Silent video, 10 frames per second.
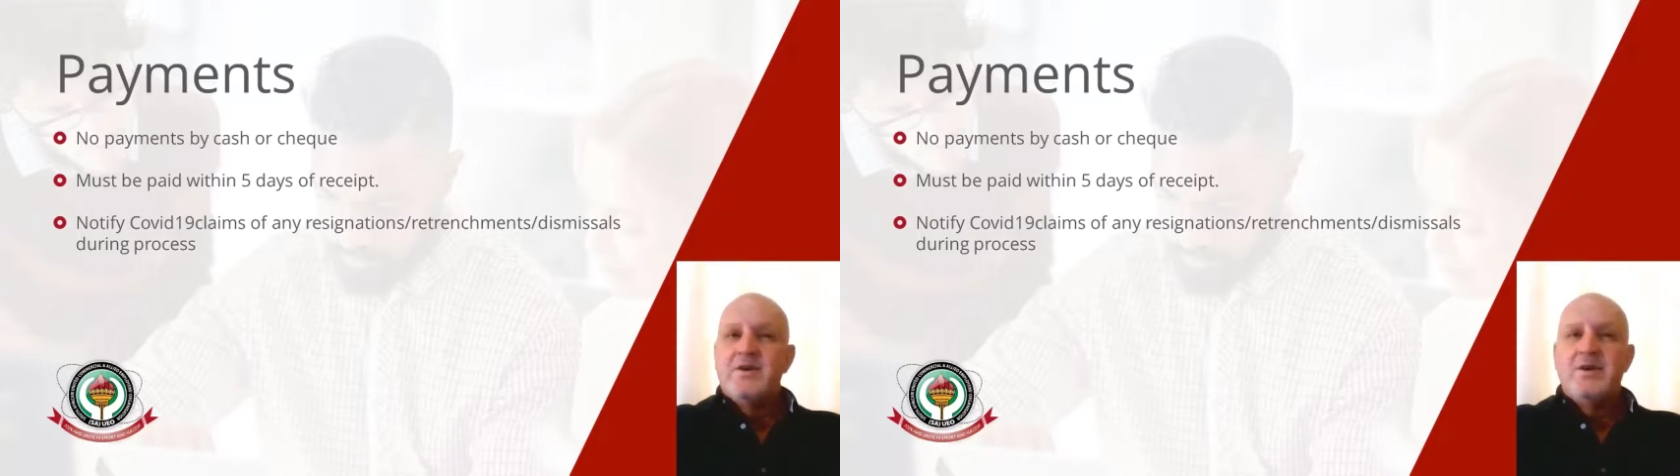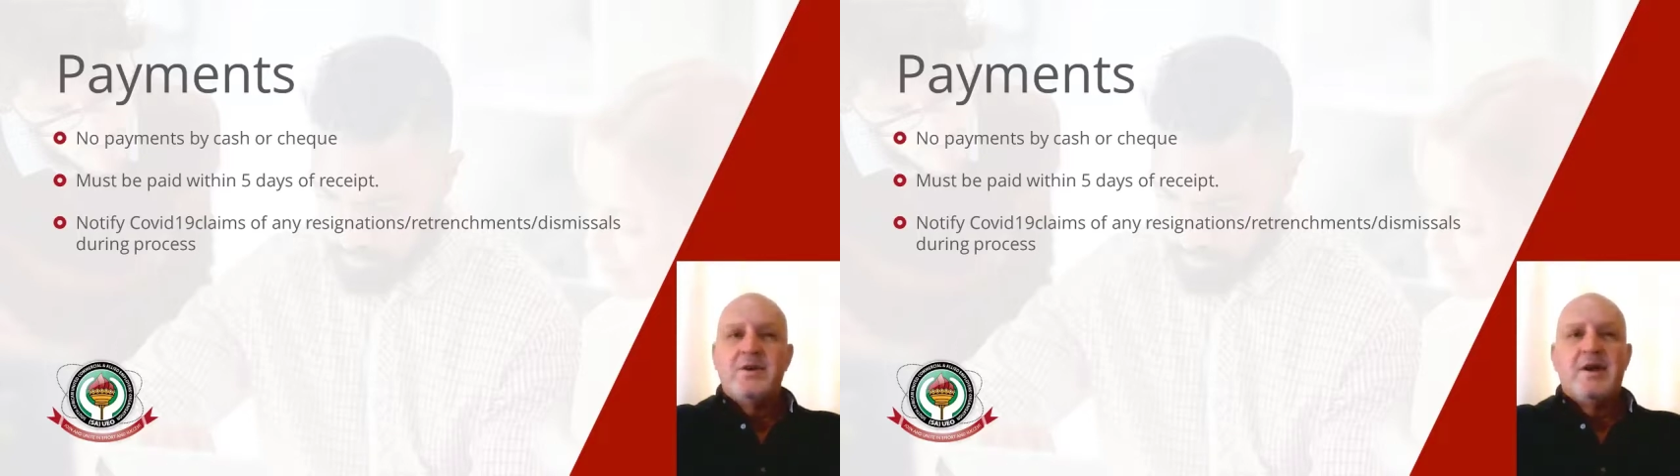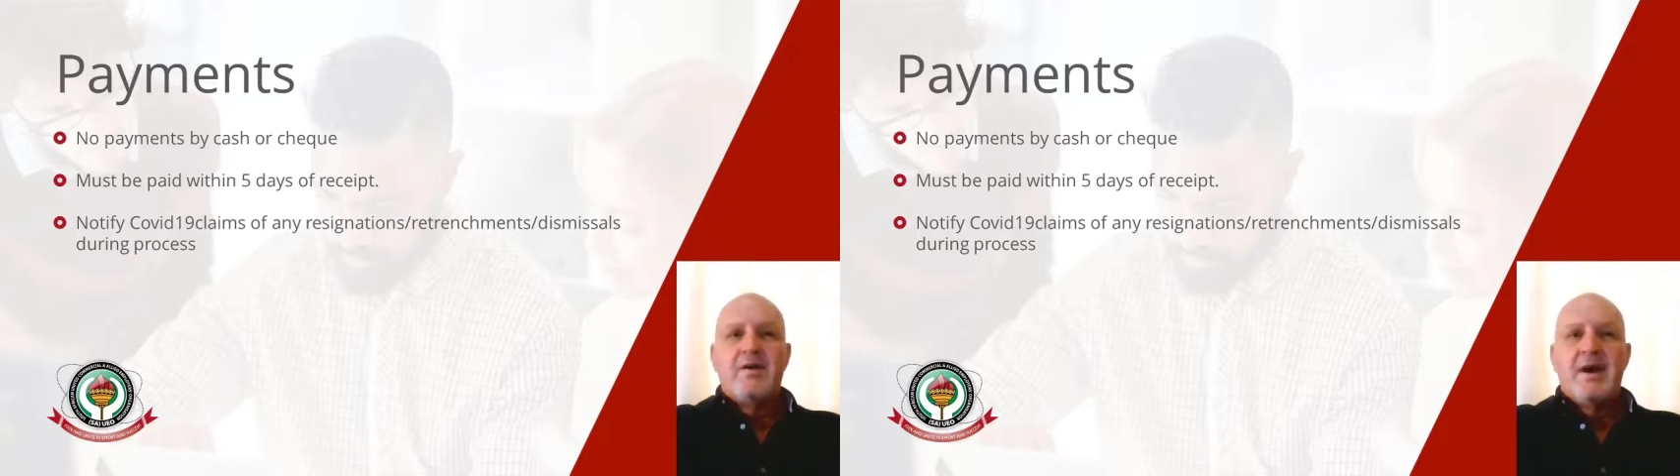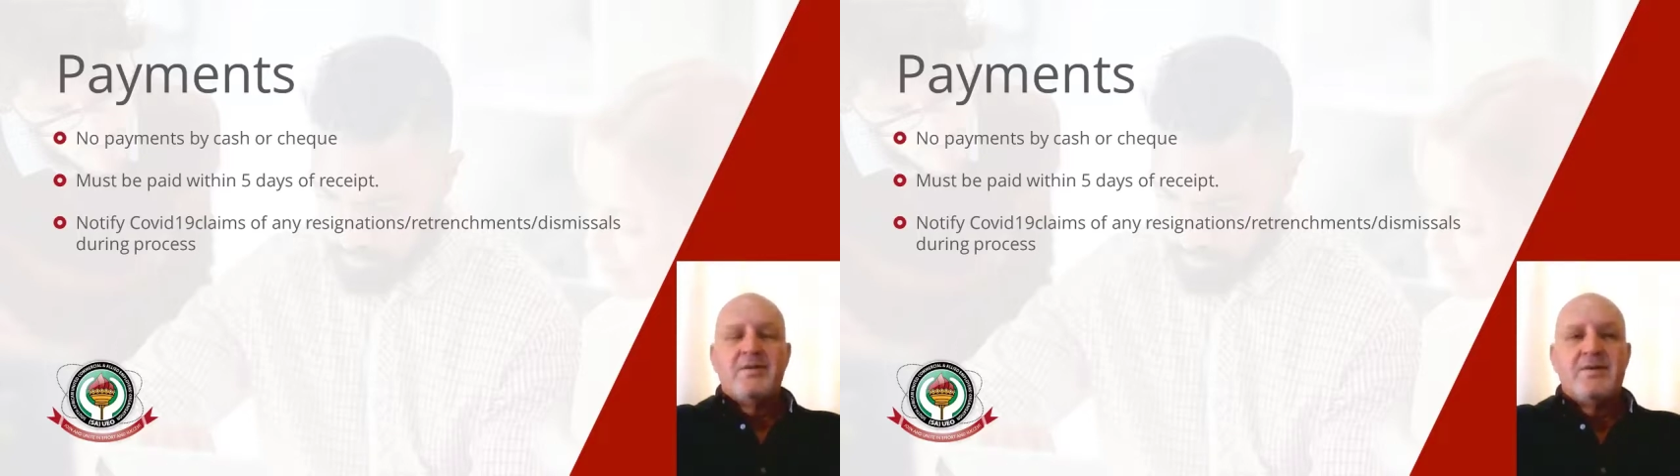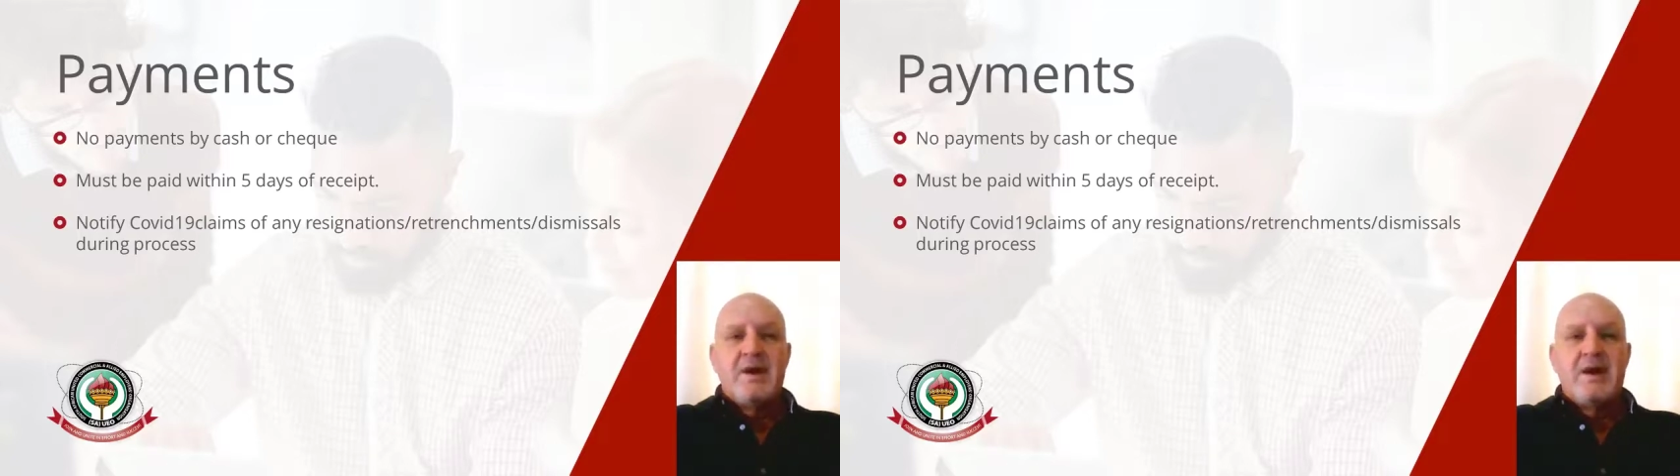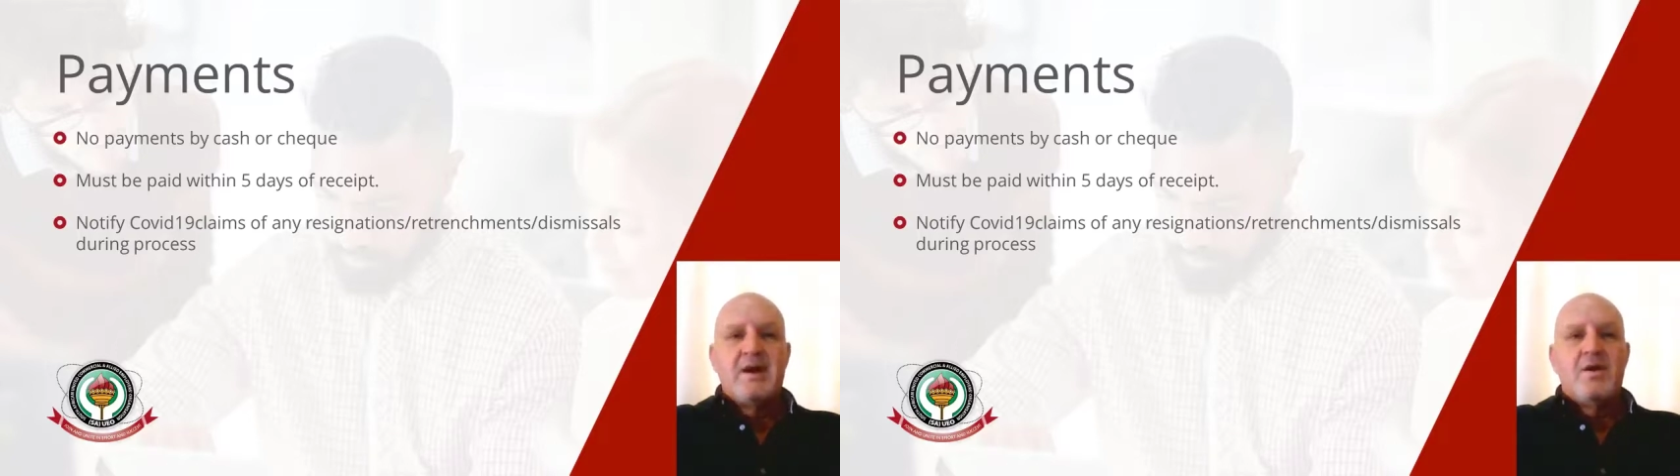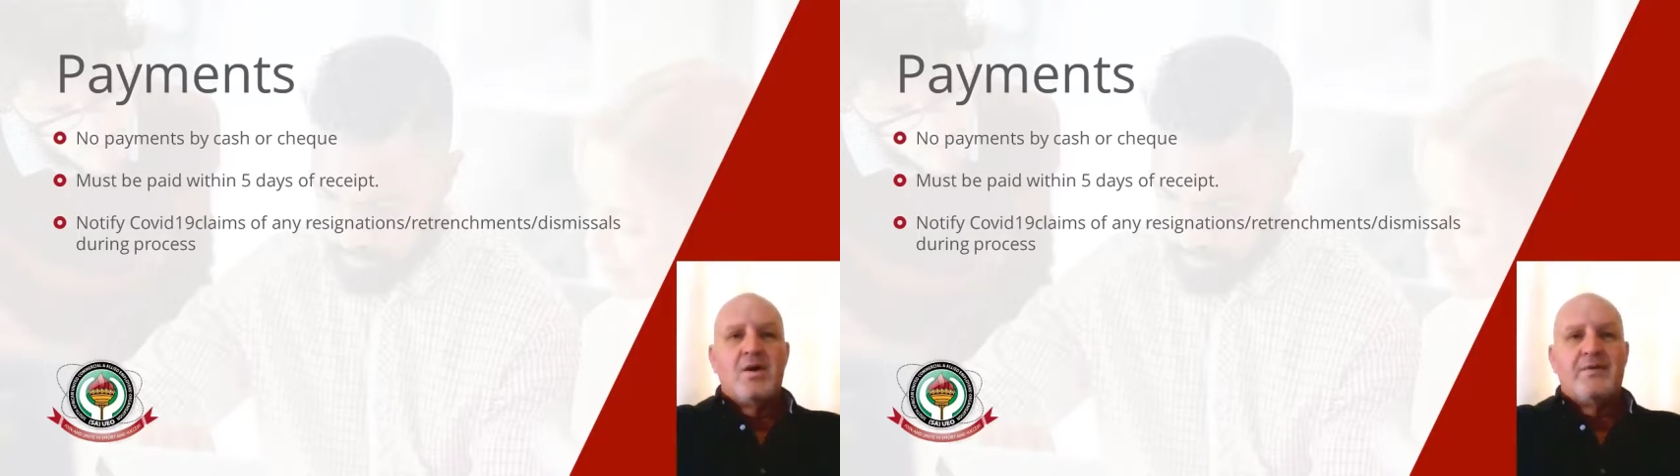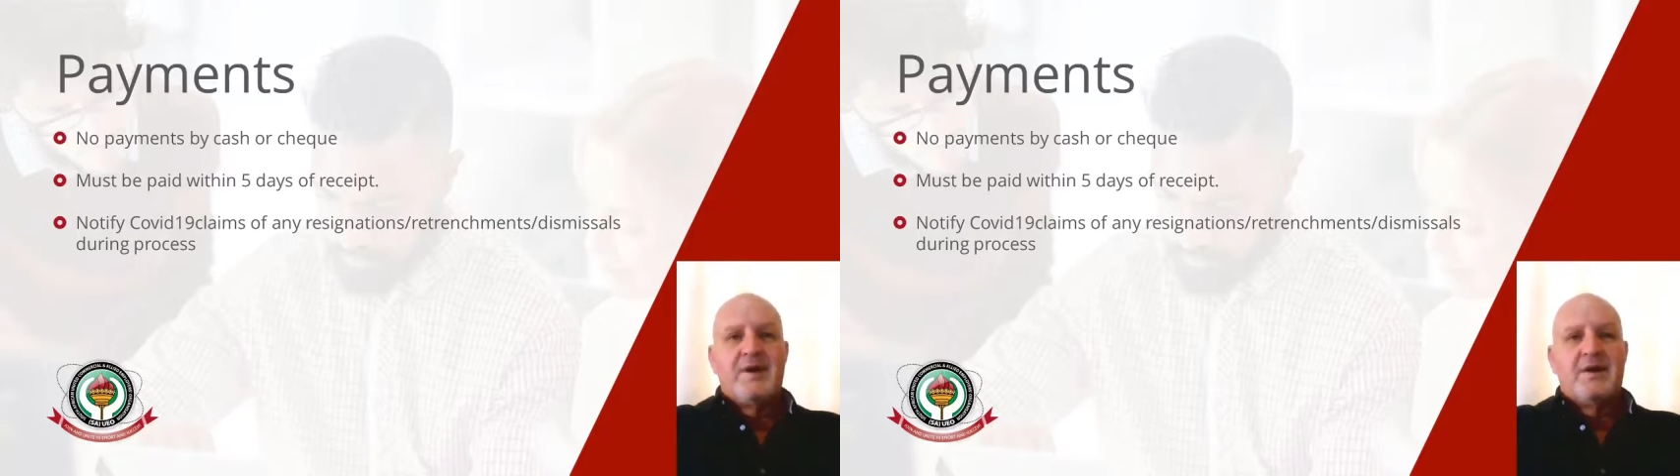earn around
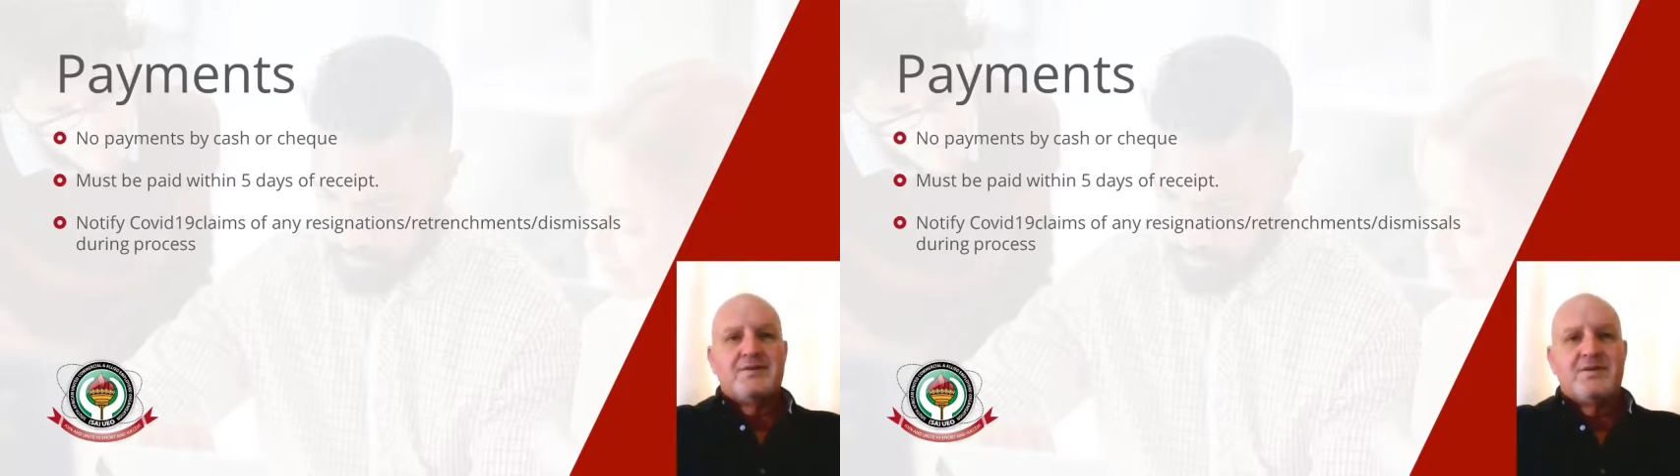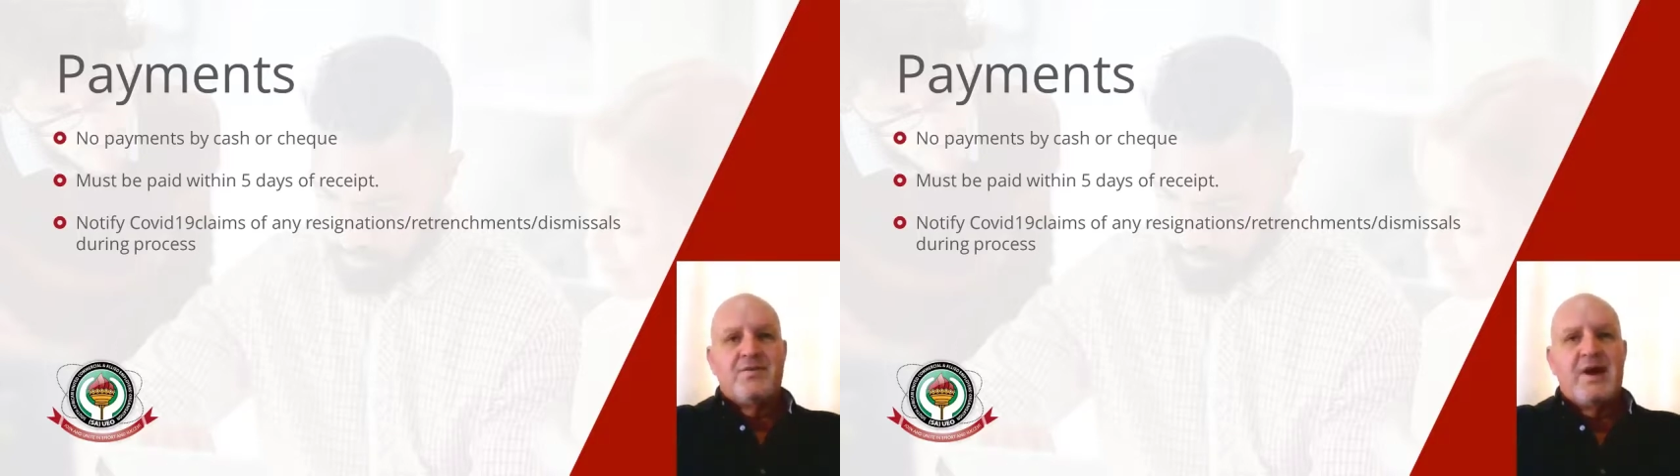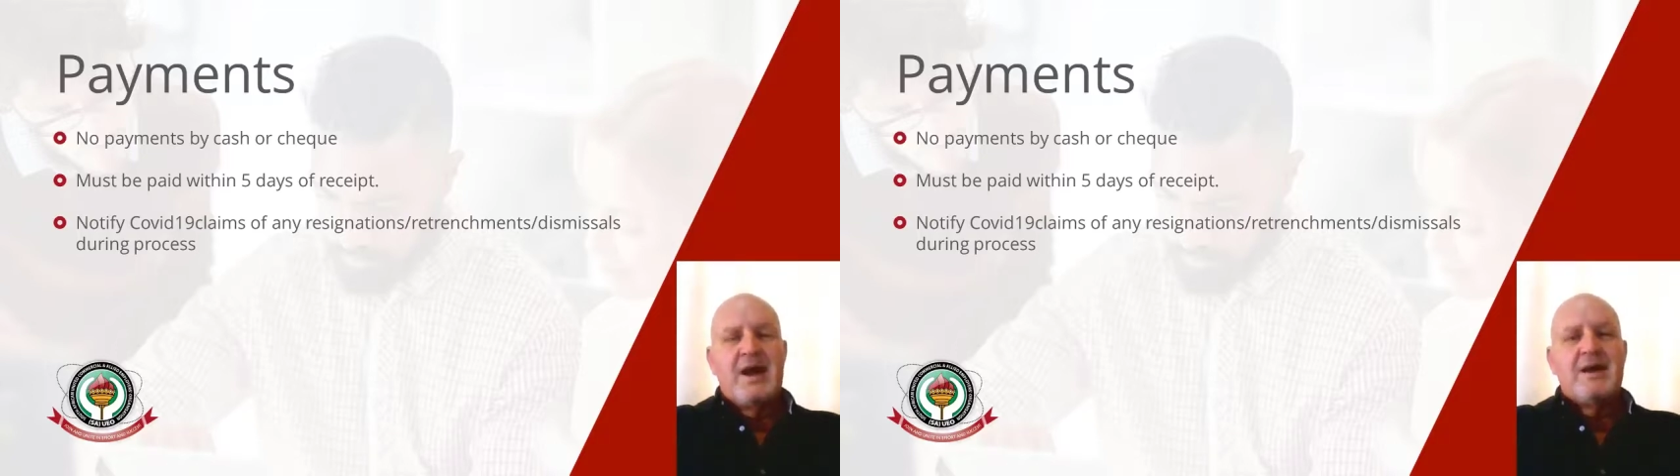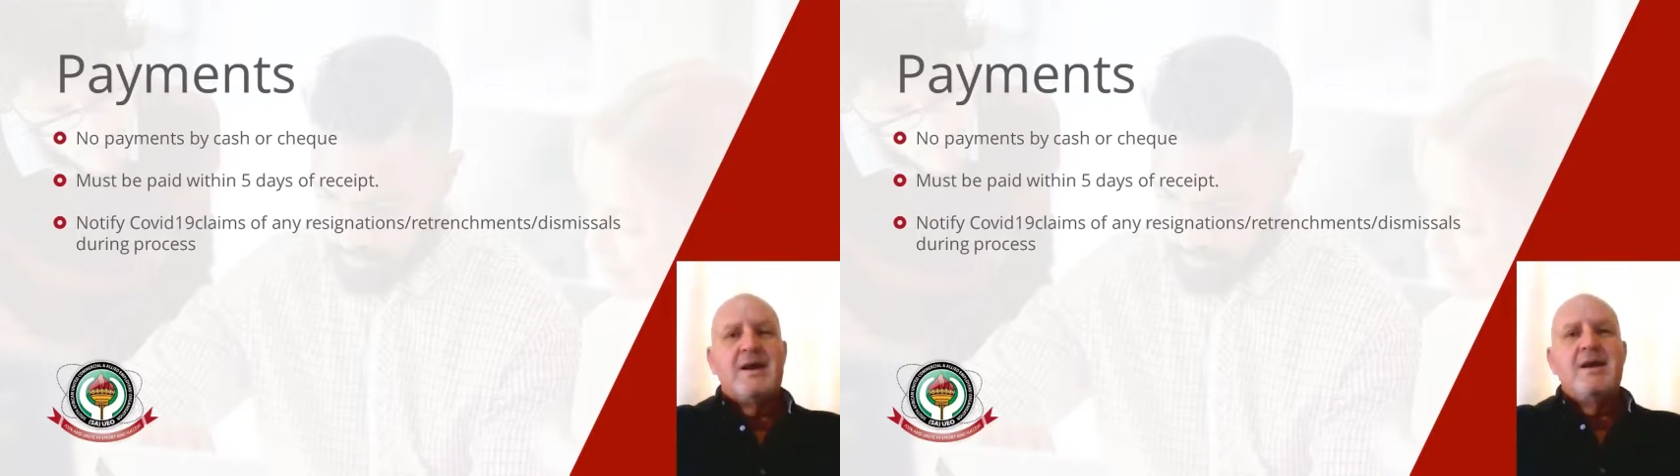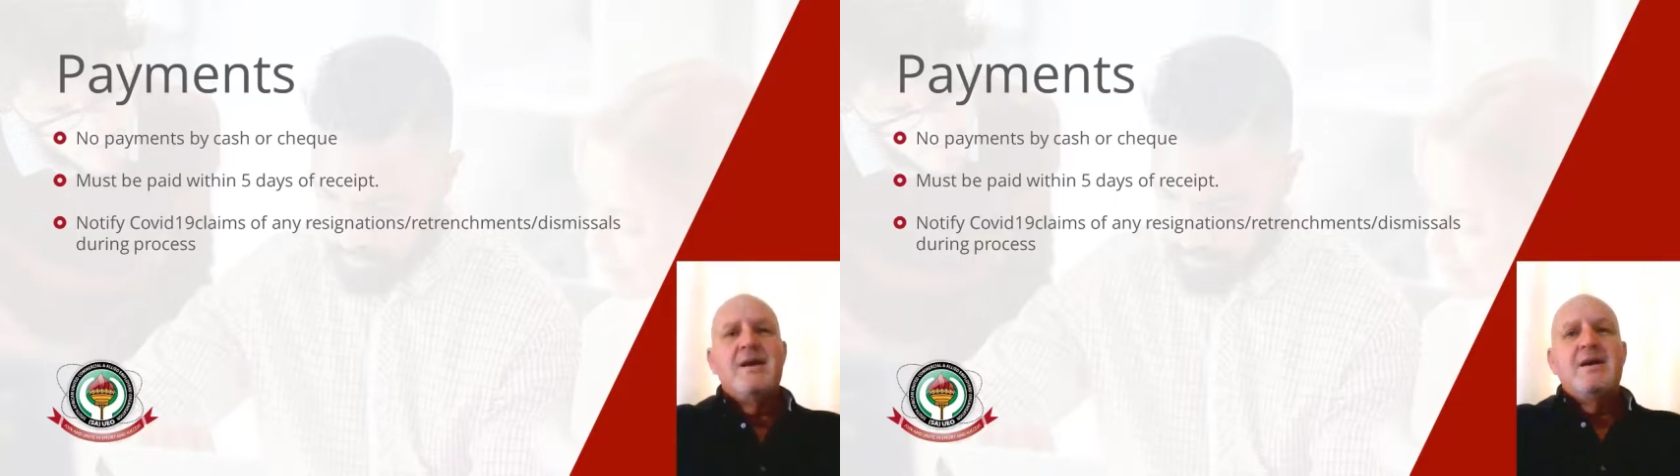3,500 Rand,